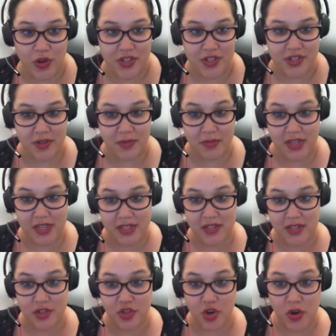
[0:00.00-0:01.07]
system
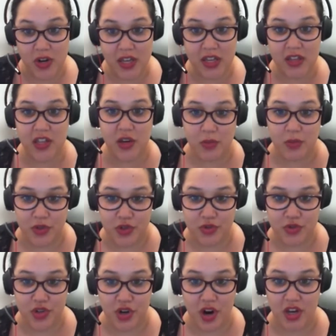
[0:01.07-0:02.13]
is turning in the
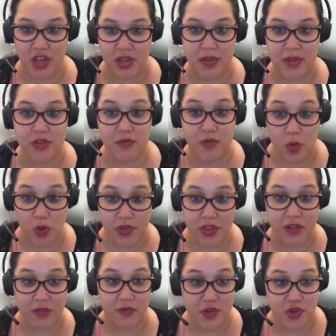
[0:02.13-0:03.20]
original document for
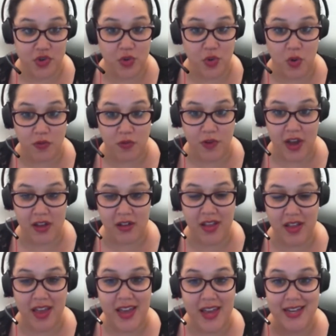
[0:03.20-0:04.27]
the official court file
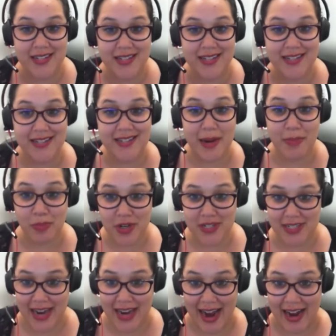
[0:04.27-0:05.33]
is a separate
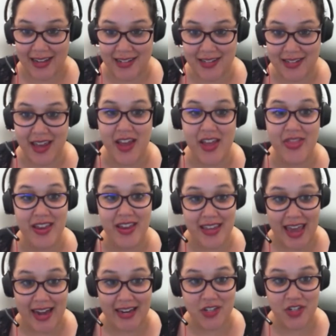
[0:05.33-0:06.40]
task than
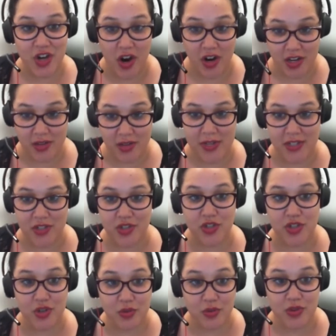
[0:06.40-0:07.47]
getting documents
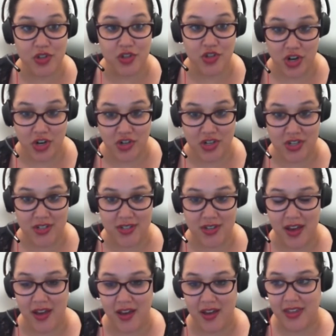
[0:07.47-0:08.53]
to the judges.
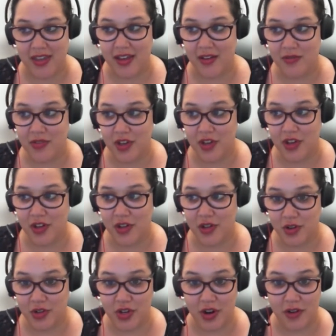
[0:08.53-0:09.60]
Think of the
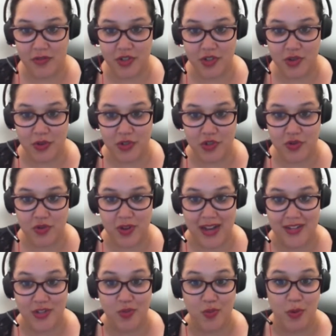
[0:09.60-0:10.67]
clerk's office original
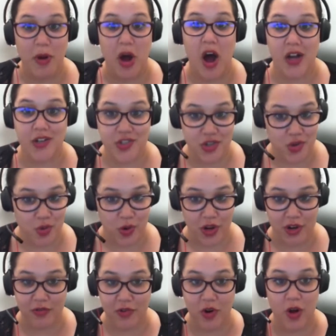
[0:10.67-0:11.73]
as the
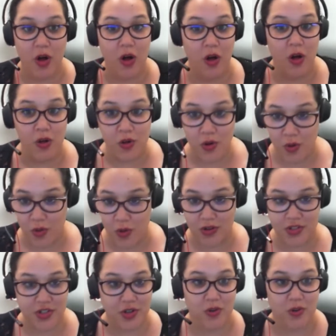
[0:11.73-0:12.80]
repository for all
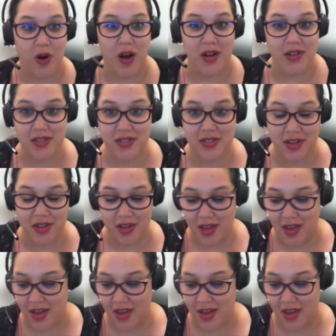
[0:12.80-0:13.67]
courts across the